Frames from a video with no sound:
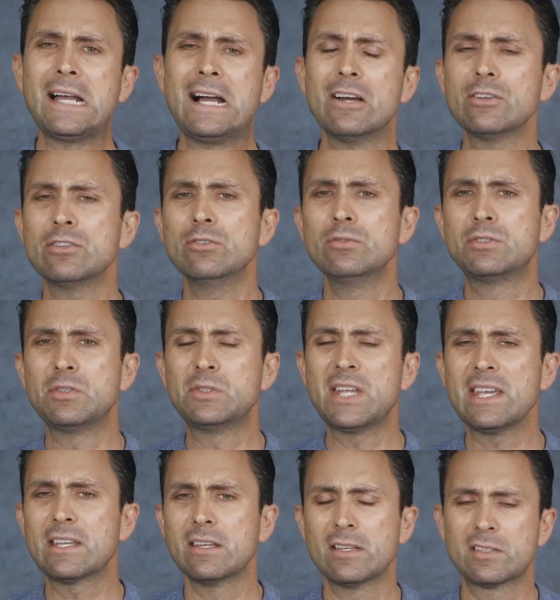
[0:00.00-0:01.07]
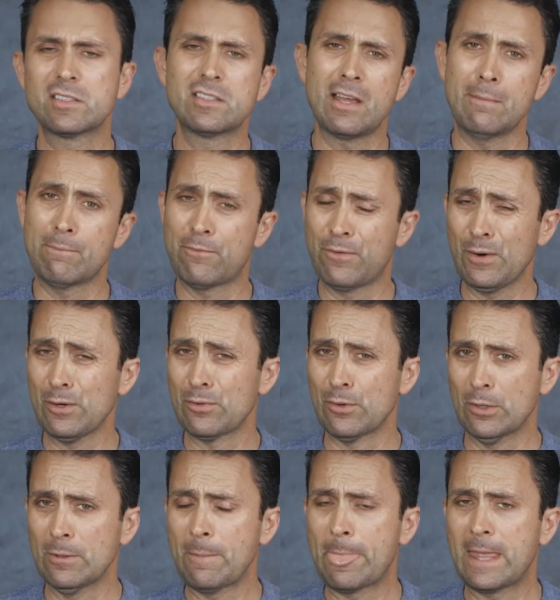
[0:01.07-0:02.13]
allow you to take it a step
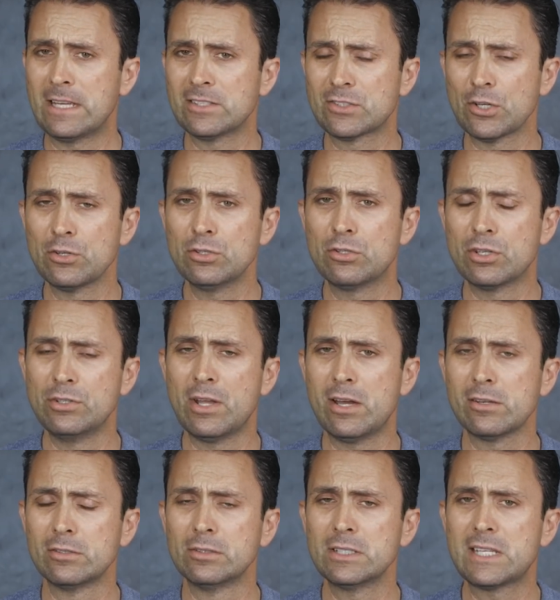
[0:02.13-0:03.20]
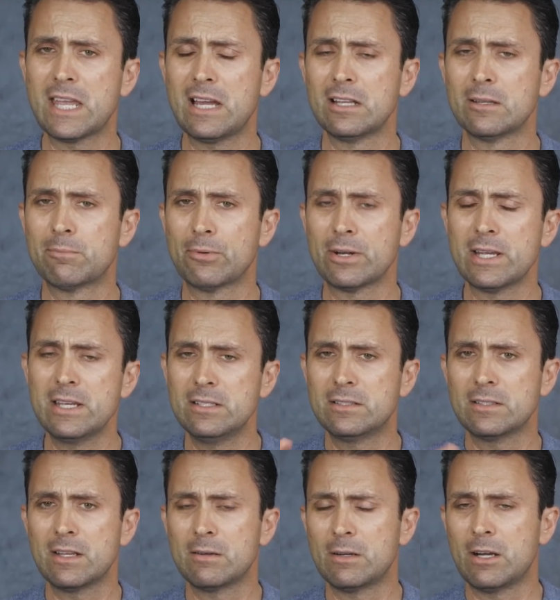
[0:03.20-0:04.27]
further. And so you can not only
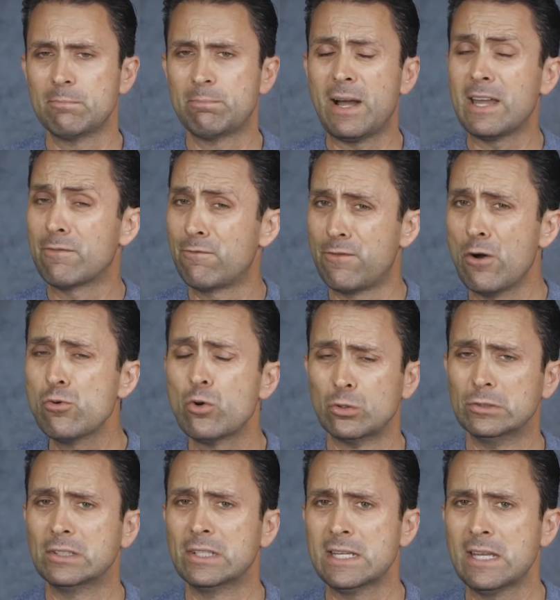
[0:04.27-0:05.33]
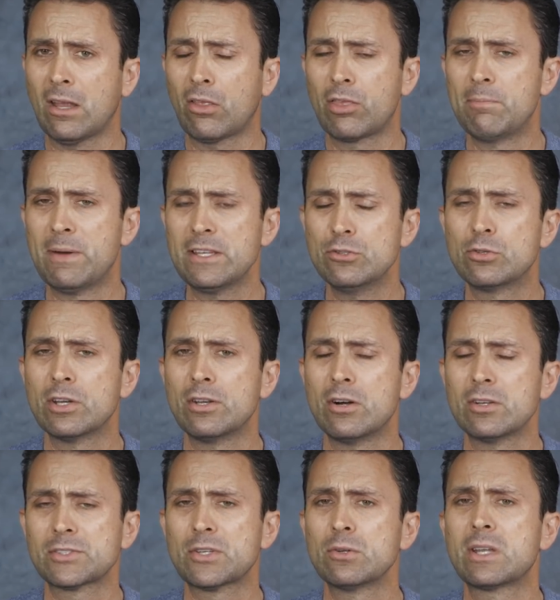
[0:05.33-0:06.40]
calibrate by focal length, but you can
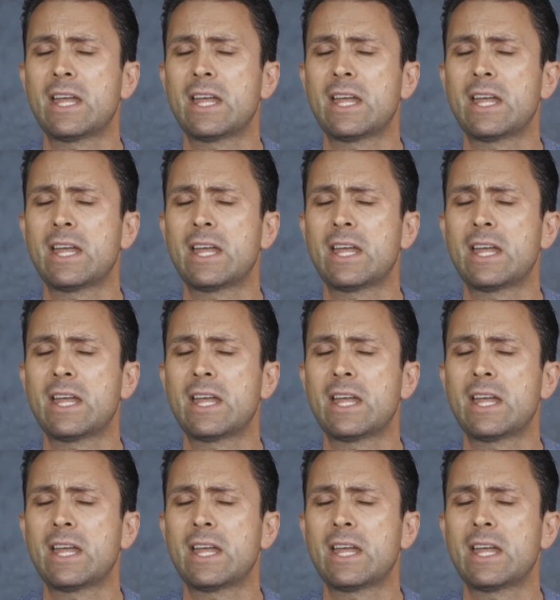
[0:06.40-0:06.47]
also